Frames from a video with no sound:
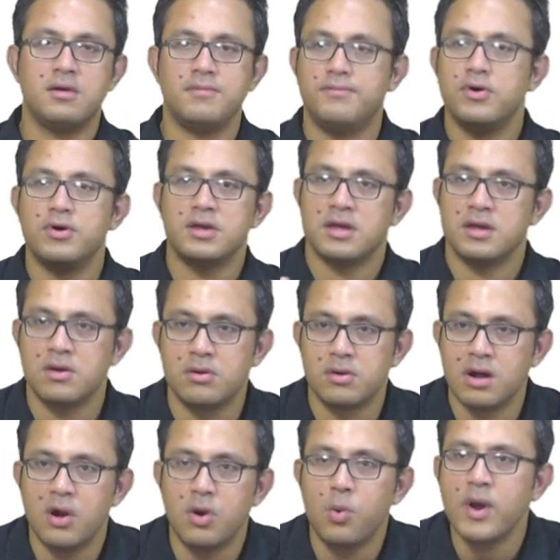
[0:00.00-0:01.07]
a, a, body or
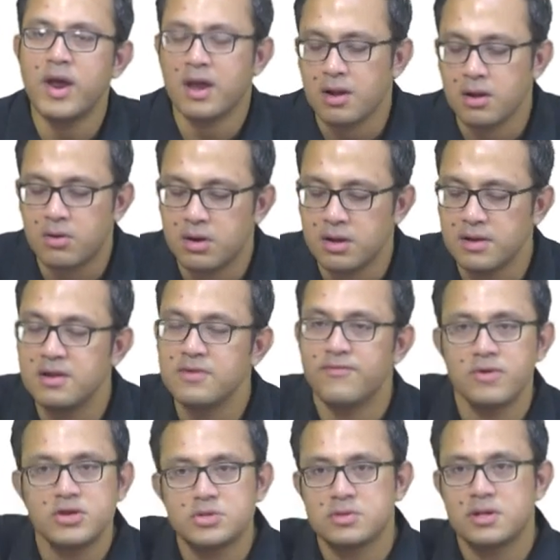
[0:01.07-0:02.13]
a wing or an
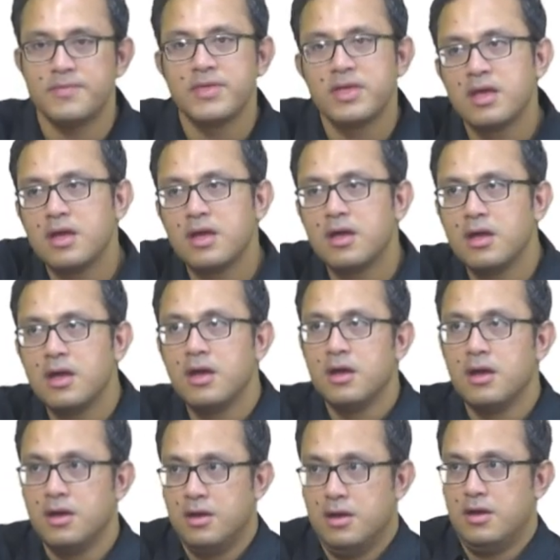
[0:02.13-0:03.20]
individual
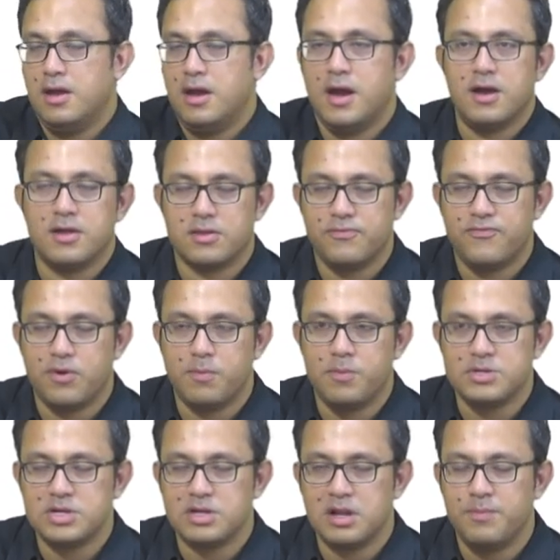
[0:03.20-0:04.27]
as for a
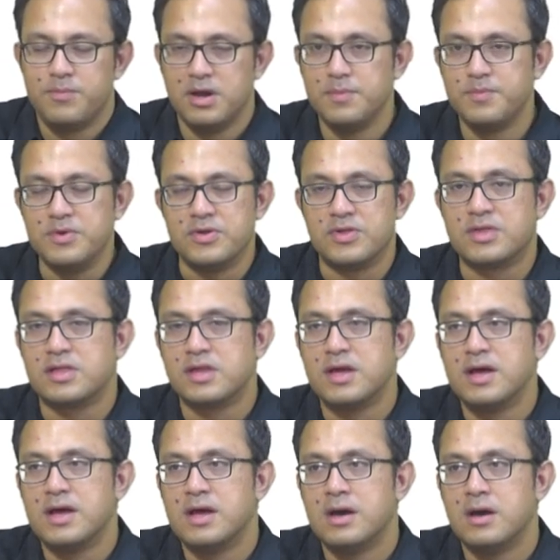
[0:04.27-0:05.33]
particular purpose
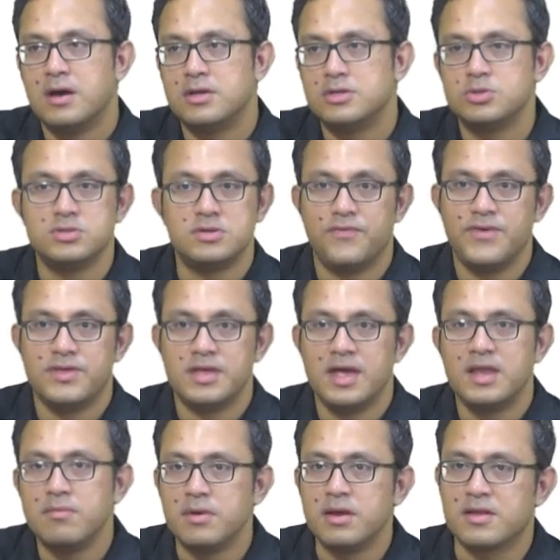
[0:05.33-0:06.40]
uh, to defeat the
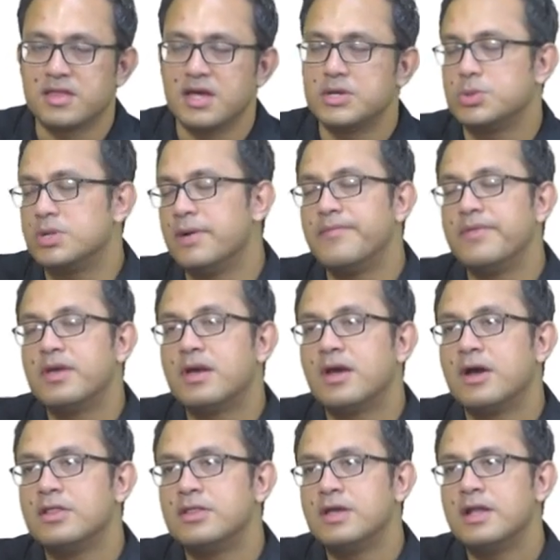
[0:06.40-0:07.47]
enemy, etc.
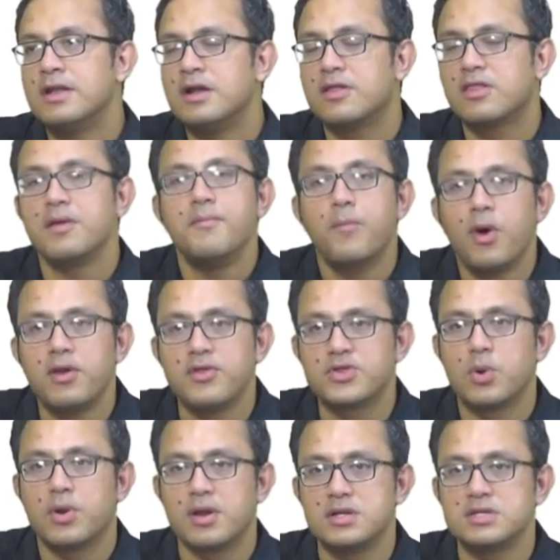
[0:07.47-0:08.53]
And then at some point,
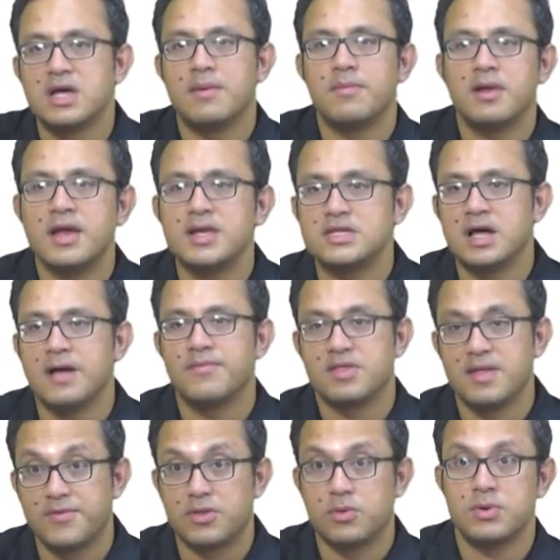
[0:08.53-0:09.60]
historical time later,
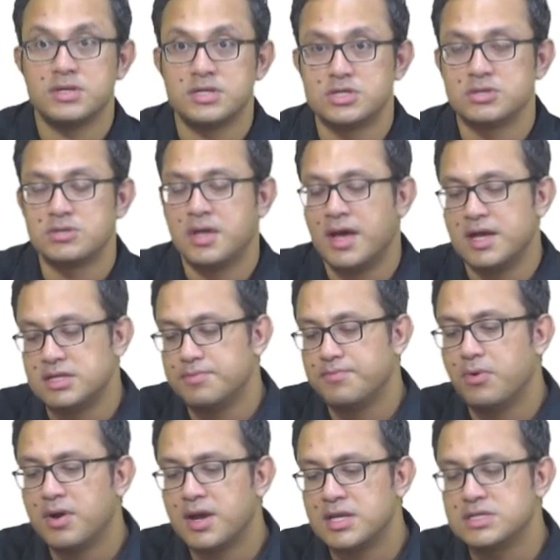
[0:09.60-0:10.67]
subsequent to that
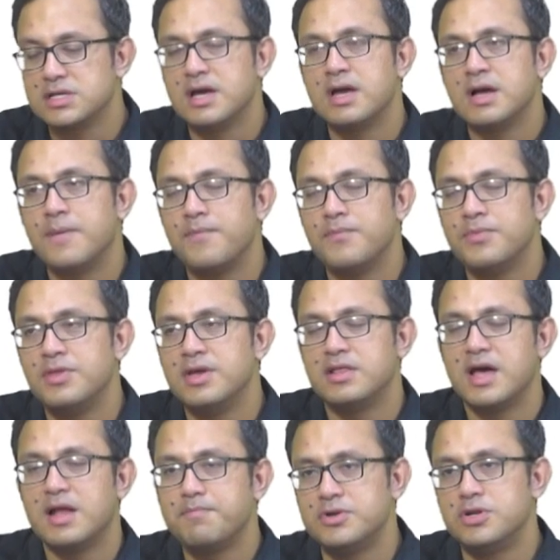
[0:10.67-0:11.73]
point, uh, the,
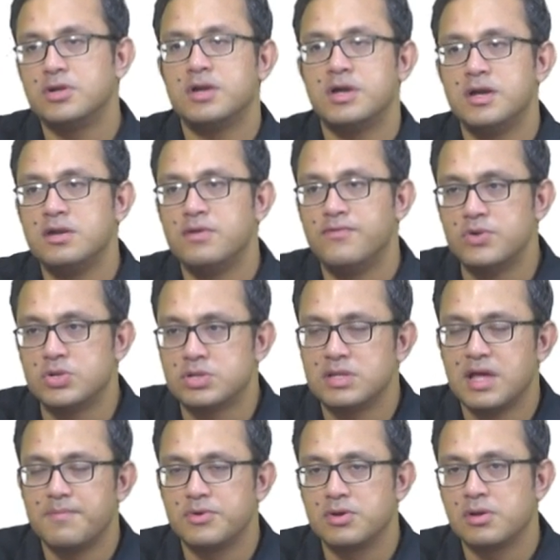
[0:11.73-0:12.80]
that particular individual,
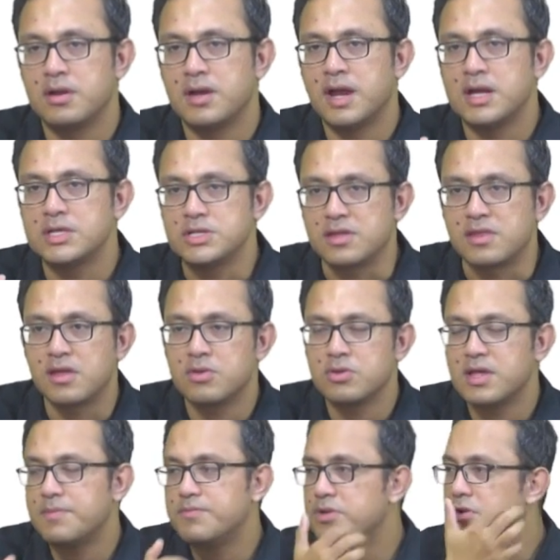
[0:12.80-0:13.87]
that particular agency,
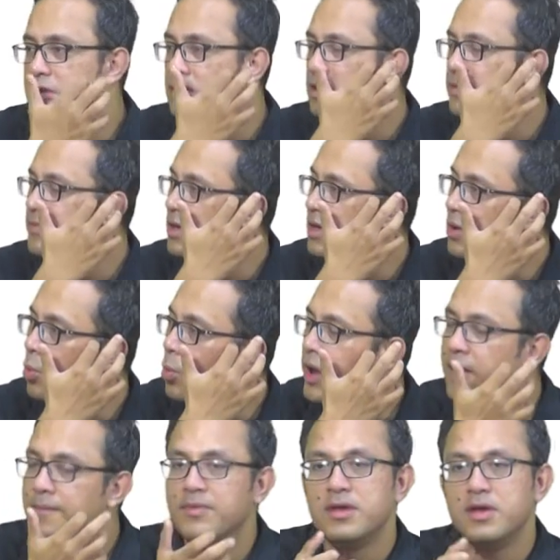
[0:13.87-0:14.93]
that particular uh,
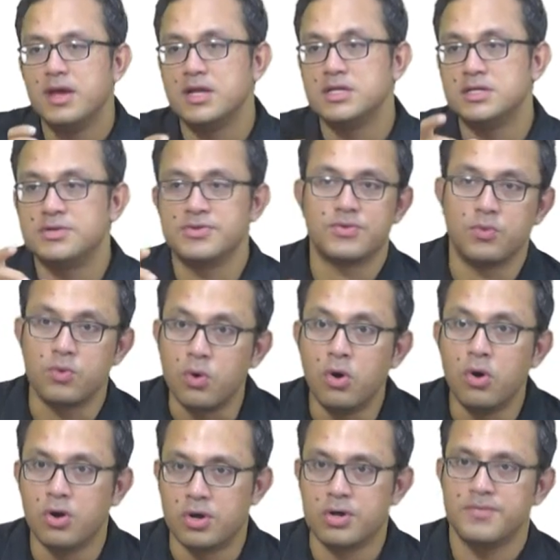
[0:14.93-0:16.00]
wing, it turns
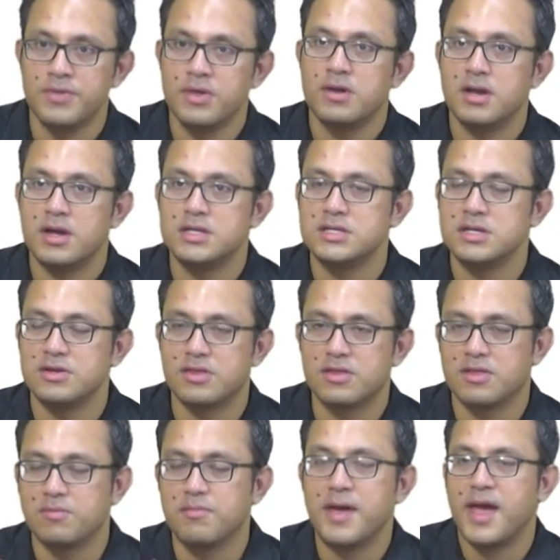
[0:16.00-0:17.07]
rogue. It turns
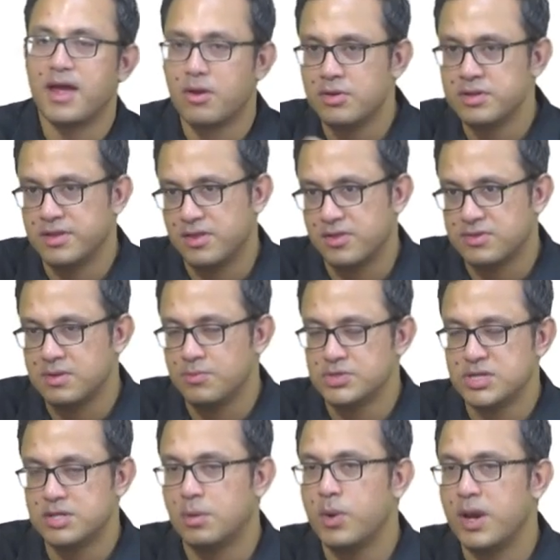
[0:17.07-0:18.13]
its back on the system
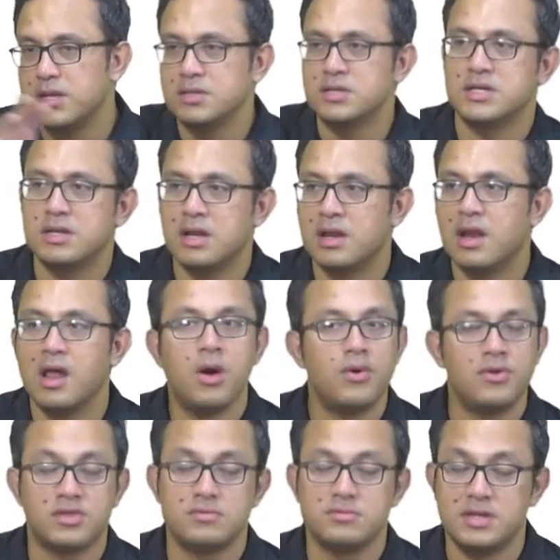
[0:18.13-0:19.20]
which has created it. And now
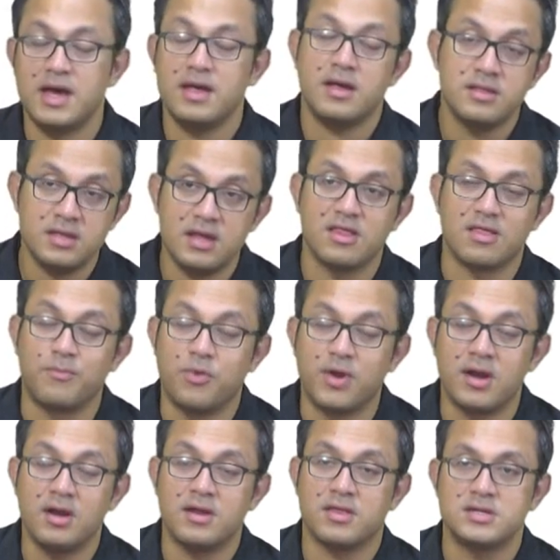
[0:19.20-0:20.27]
it's and then it's
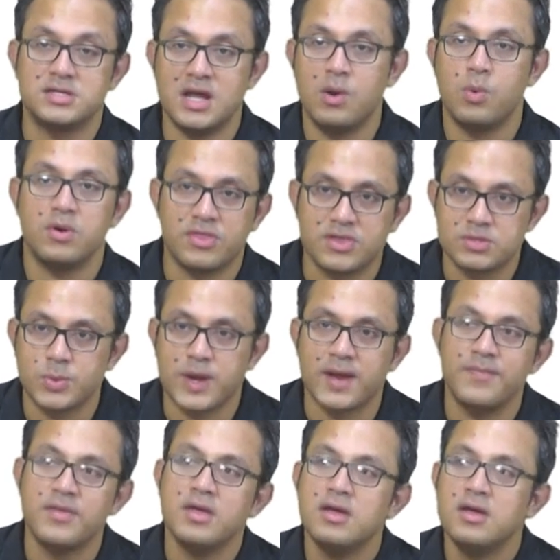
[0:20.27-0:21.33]
branded as a terrorist
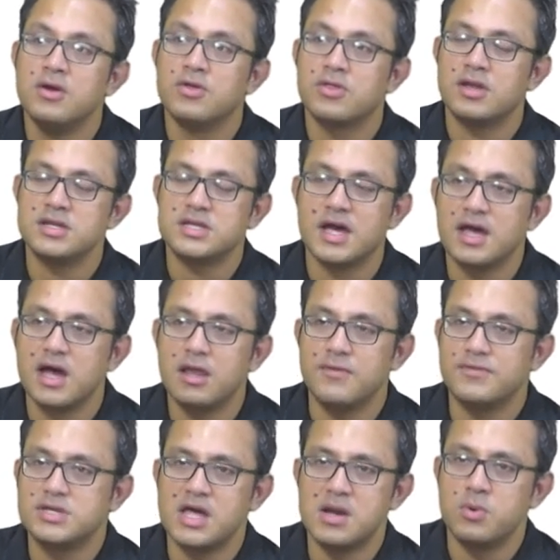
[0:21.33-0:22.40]
wing. So the entire idea
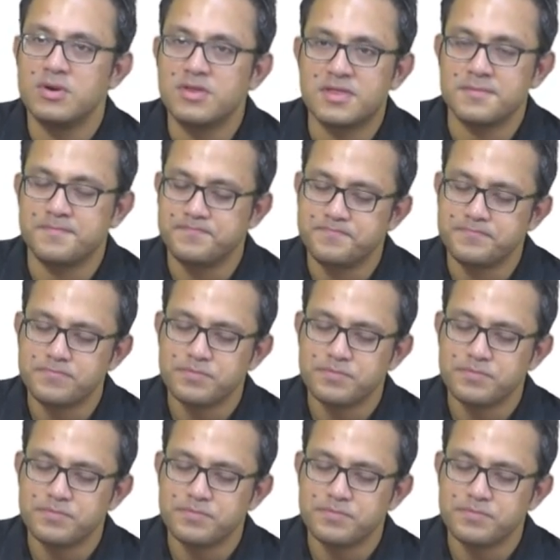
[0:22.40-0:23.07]
of terrorism